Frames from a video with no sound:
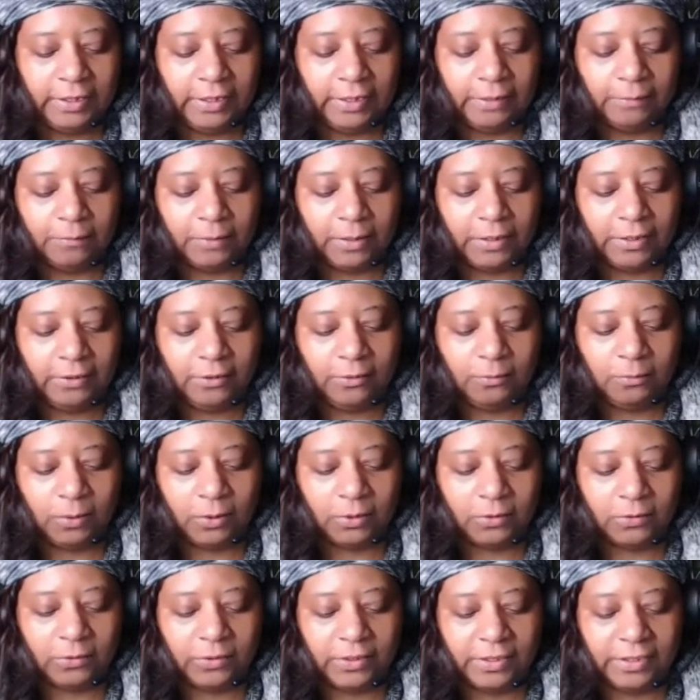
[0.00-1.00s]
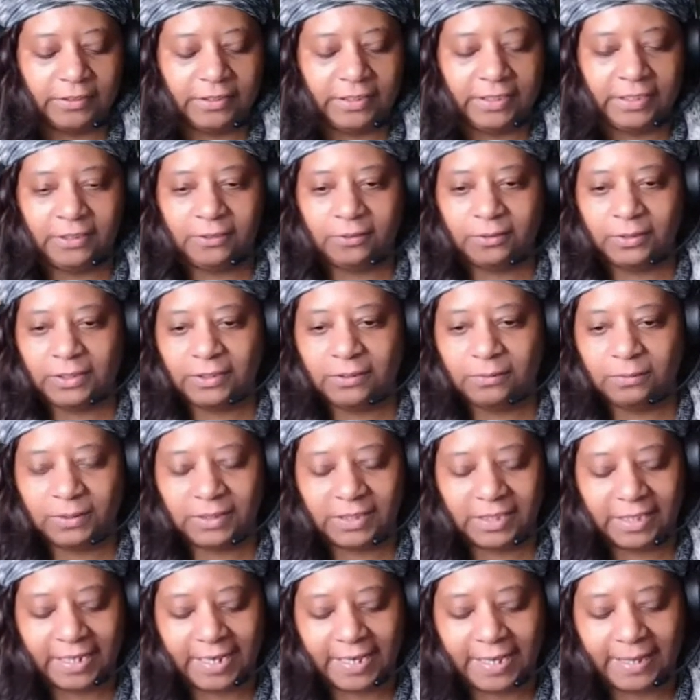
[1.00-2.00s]
get ready to work on the decrease
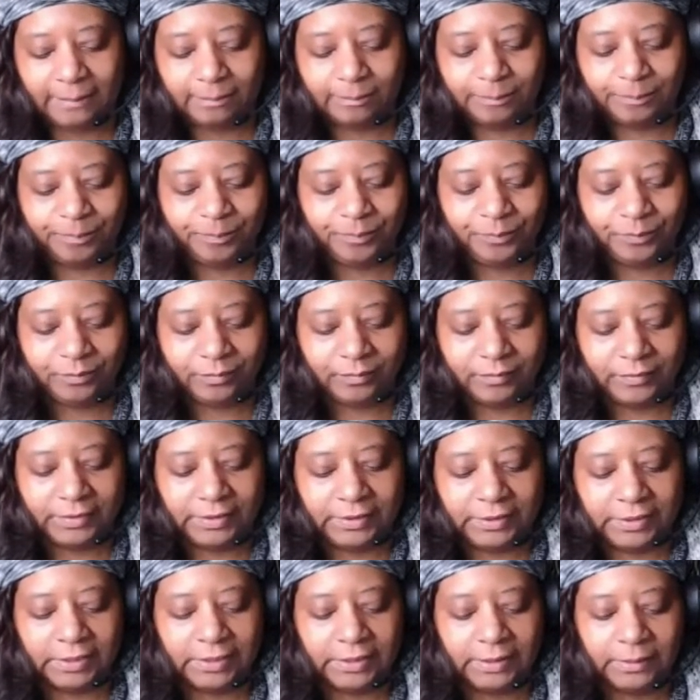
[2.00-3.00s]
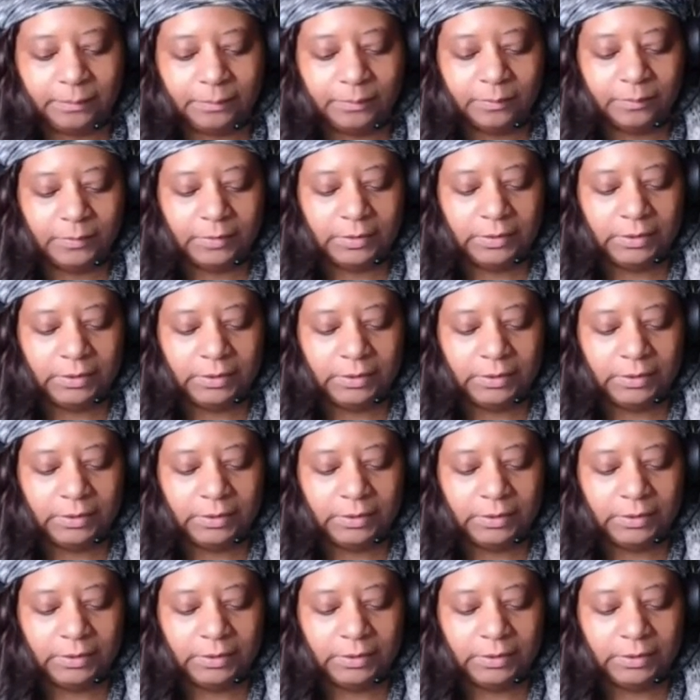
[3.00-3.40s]
with that. Yep.